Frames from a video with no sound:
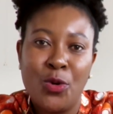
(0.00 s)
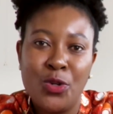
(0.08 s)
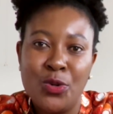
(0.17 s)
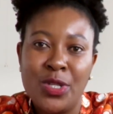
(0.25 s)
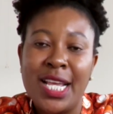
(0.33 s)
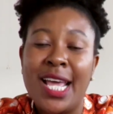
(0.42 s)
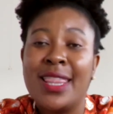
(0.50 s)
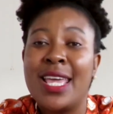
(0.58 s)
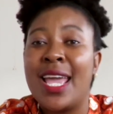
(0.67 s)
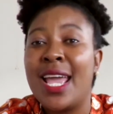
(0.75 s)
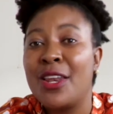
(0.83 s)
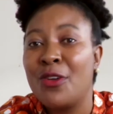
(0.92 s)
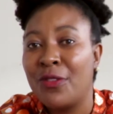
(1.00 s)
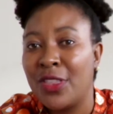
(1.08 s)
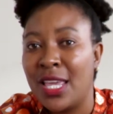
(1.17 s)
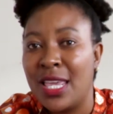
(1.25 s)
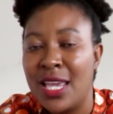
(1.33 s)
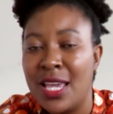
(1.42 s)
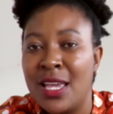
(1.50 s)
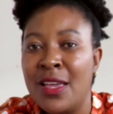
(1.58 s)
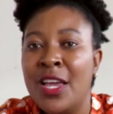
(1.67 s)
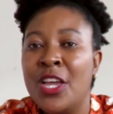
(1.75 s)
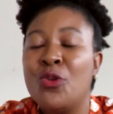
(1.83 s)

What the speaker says: modules at the end of the year,